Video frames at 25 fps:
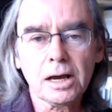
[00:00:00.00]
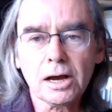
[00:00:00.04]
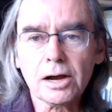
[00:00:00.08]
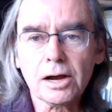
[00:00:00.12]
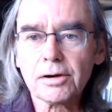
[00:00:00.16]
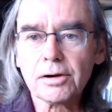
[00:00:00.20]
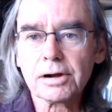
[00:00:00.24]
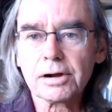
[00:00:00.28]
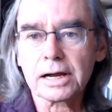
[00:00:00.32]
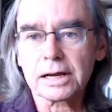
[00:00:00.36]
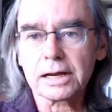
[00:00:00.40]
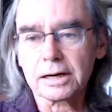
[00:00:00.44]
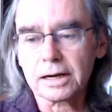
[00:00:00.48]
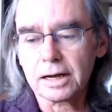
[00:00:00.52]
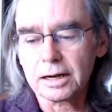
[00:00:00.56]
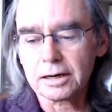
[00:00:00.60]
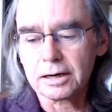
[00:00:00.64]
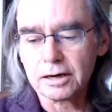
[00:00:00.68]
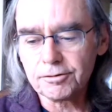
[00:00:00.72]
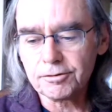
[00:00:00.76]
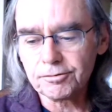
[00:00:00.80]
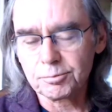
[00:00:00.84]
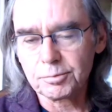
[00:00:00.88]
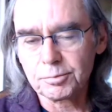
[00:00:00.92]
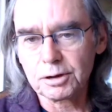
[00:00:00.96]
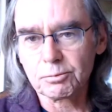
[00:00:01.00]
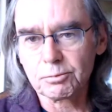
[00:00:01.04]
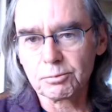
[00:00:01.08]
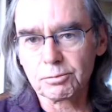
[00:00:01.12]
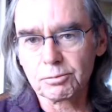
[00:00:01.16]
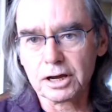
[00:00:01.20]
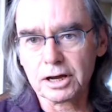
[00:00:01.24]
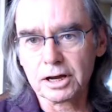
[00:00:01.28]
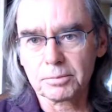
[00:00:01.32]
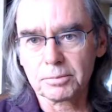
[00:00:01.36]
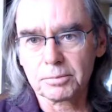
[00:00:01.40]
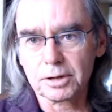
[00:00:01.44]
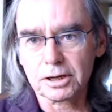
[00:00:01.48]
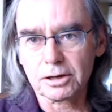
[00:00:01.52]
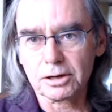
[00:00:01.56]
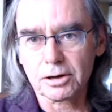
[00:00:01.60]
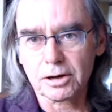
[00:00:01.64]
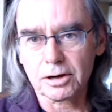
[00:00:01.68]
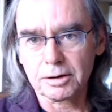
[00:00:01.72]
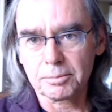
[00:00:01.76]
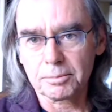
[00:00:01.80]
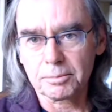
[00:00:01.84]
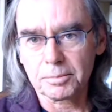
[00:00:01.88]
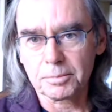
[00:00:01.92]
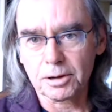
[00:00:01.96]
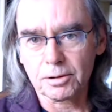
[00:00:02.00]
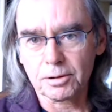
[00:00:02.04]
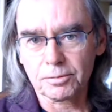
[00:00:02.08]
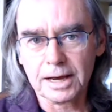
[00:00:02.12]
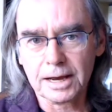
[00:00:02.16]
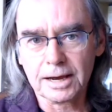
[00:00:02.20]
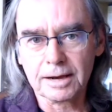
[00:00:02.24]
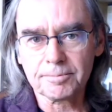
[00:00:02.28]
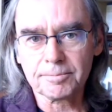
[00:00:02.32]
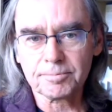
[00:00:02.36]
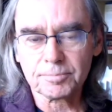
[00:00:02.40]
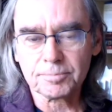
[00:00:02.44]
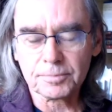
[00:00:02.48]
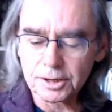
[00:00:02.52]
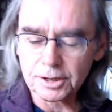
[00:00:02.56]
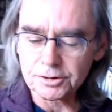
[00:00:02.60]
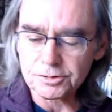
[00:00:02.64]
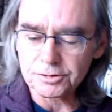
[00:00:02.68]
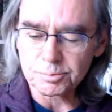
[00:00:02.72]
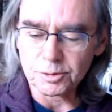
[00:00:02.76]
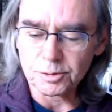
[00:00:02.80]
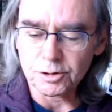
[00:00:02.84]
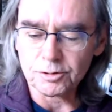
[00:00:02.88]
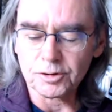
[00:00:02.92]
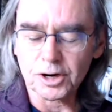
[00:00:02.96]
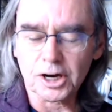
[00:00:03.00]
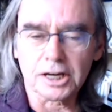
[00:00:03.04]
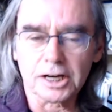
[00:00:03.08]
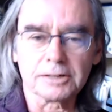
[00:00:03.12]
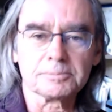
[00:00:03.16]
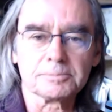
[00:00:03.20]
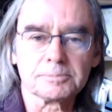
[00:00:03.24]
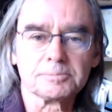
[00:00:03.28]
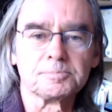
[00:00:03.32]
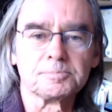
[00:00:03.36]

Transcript: All right, enough of me rambling on about that. Let's move on.